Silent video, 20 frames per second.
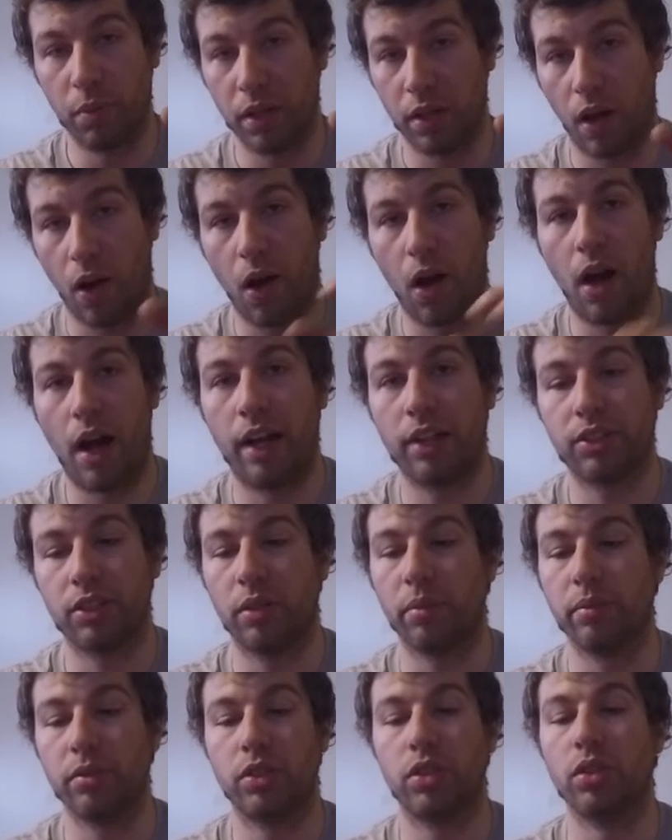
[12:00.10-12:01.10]
been
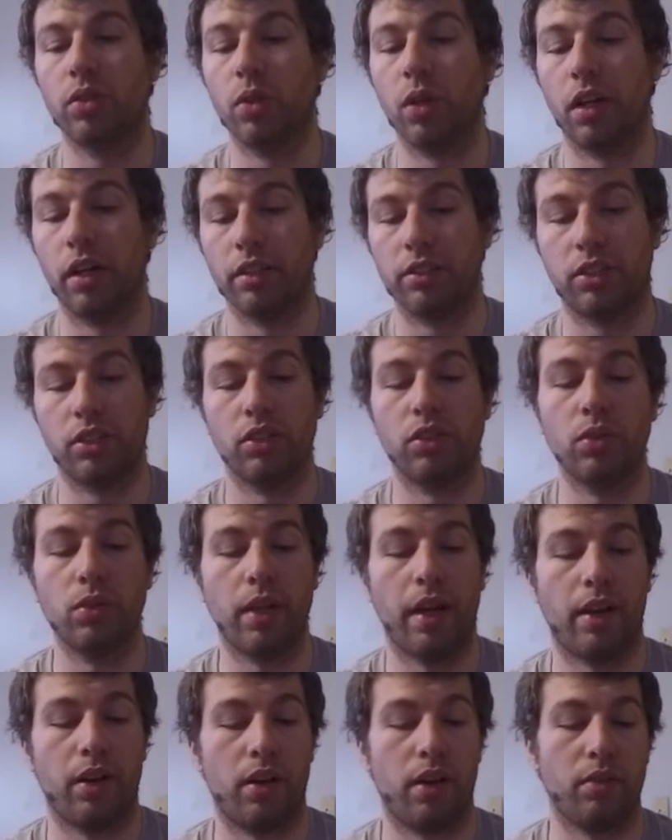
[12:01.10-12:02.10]
awesome to do
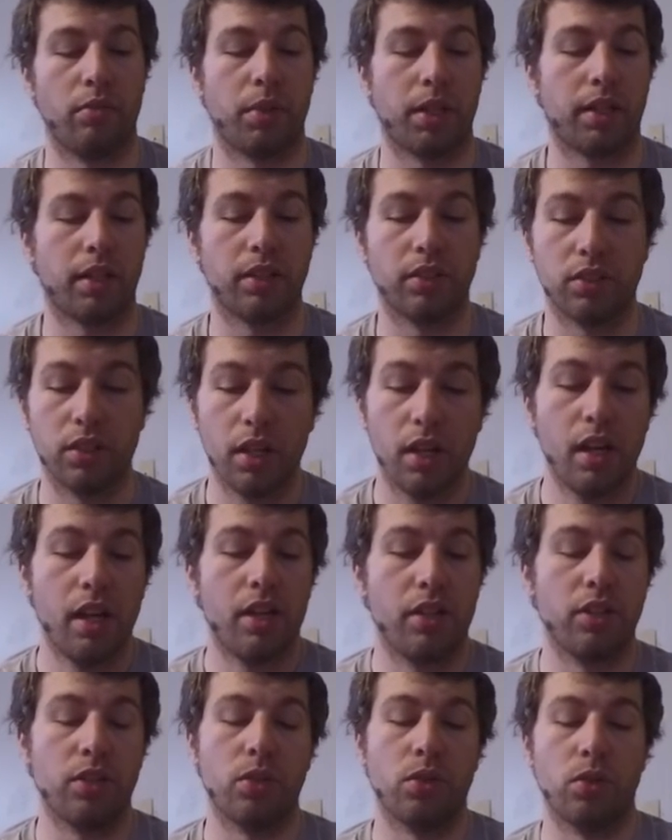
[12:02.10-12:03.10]
that on, because
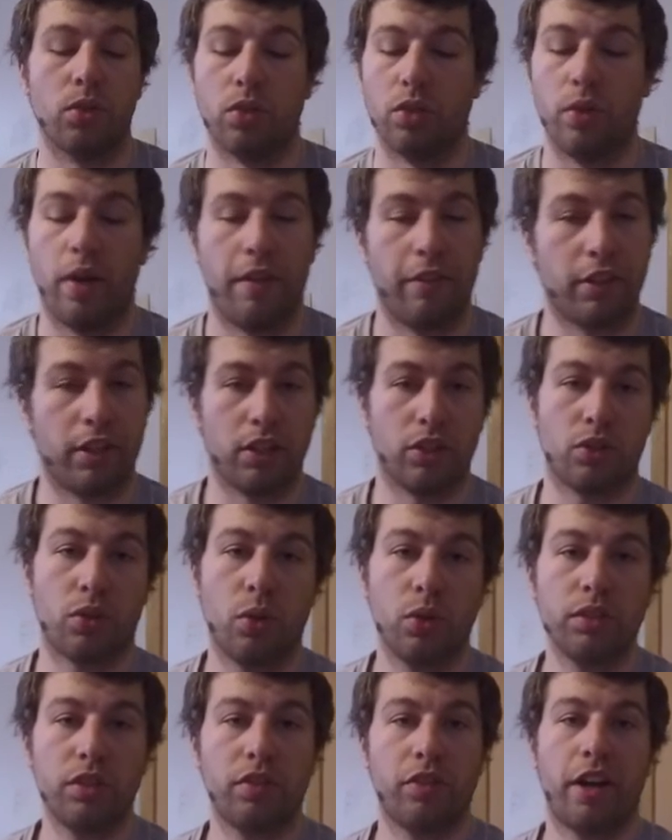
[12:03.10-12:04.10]
you have a
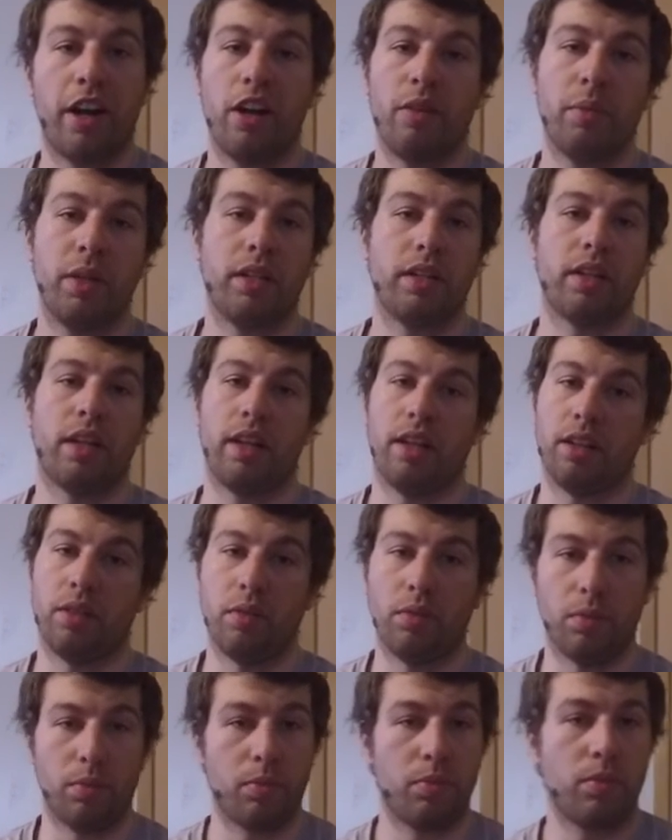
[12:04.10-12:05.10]
controlled environment,
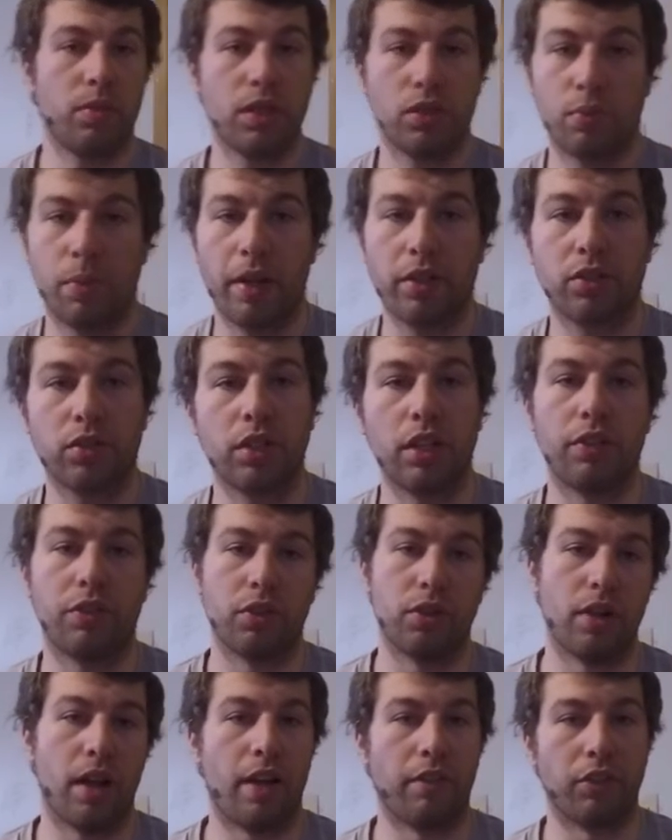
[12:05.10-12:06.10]
and especially if
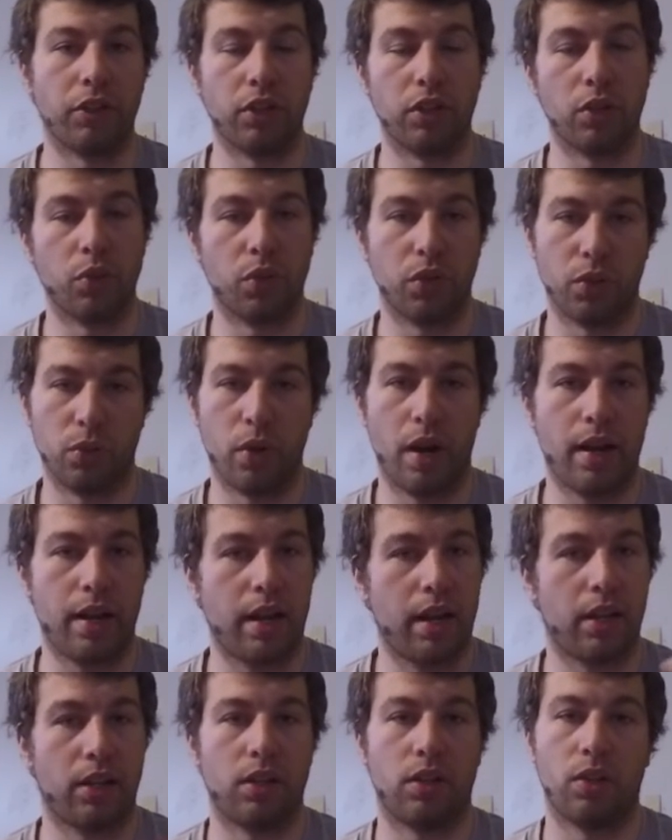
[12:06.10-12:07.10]
you're not very good with your right
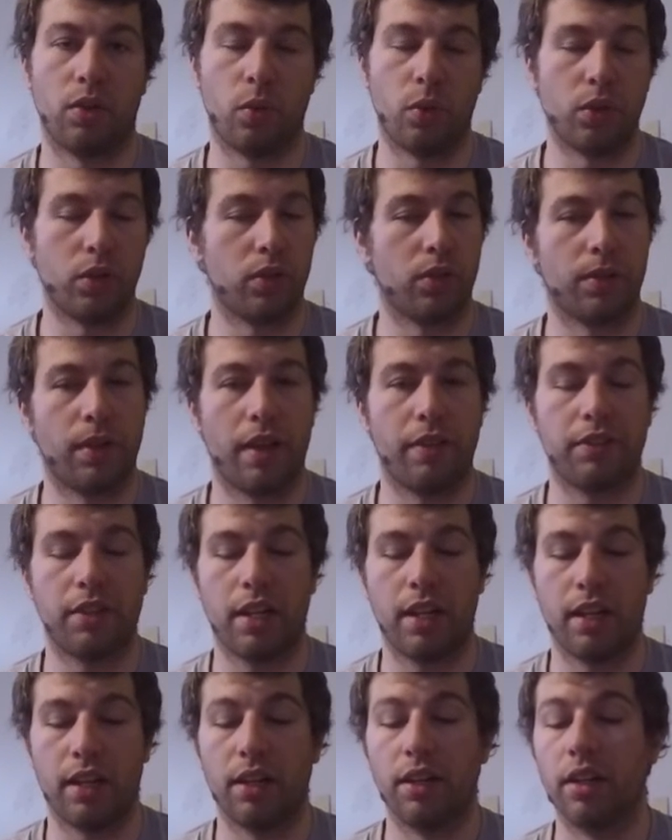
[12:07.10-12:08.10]
hand or your left
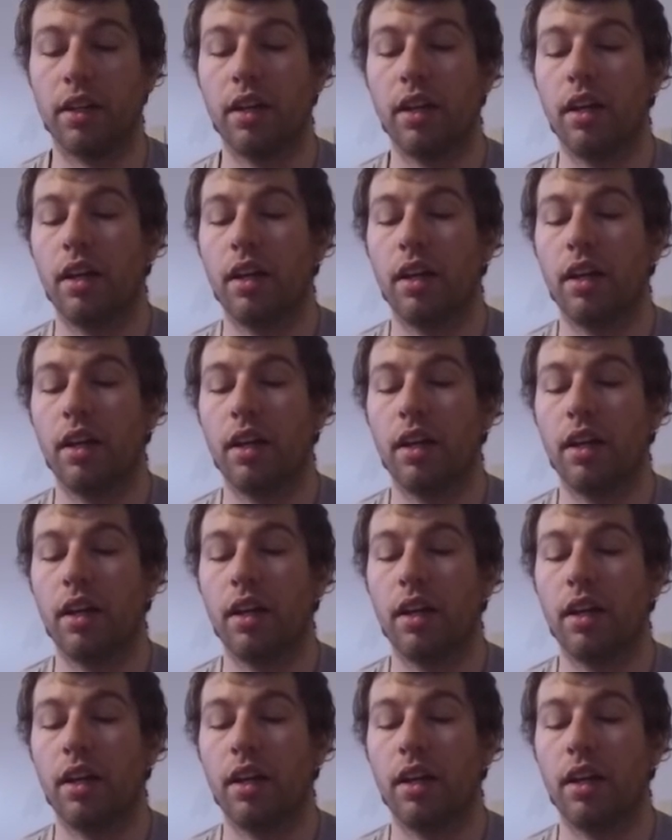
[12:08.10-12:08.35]
hand,